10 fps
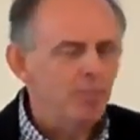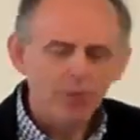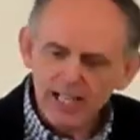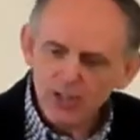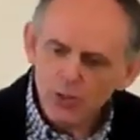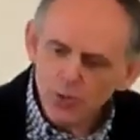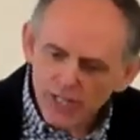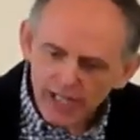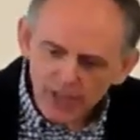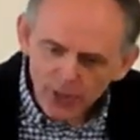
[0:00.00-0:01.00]
Please
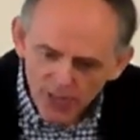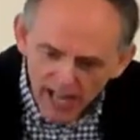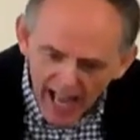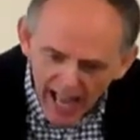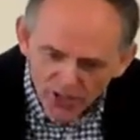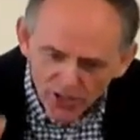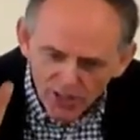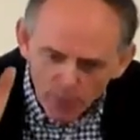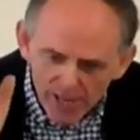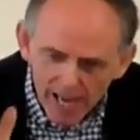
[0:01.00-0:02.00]
note he doesn't ask
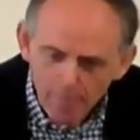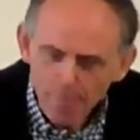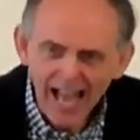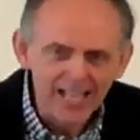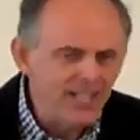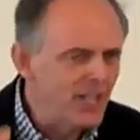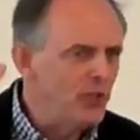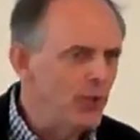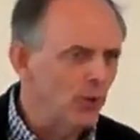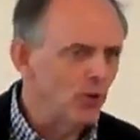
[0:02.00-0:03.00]
that we
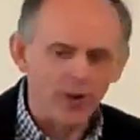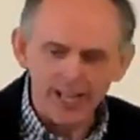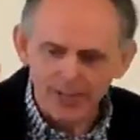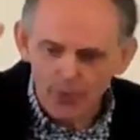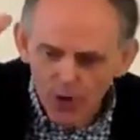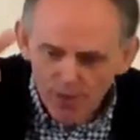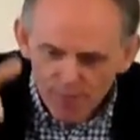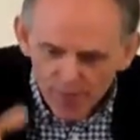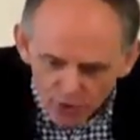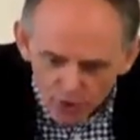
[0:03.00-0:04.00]
abandon doctrinal
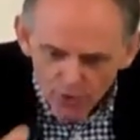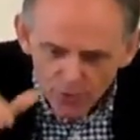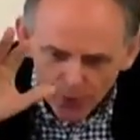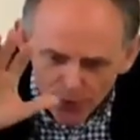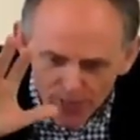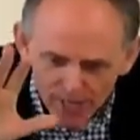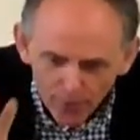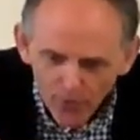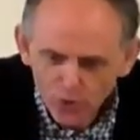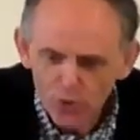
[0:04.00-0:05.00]
convictions or
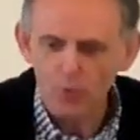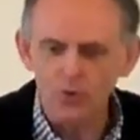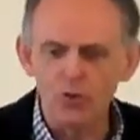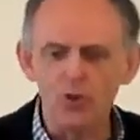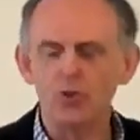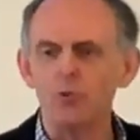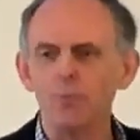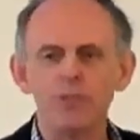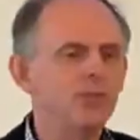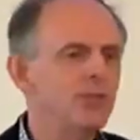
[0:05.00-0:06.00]
theological
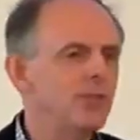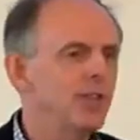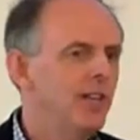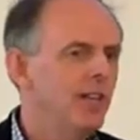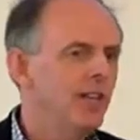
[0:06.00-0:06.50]
judgments,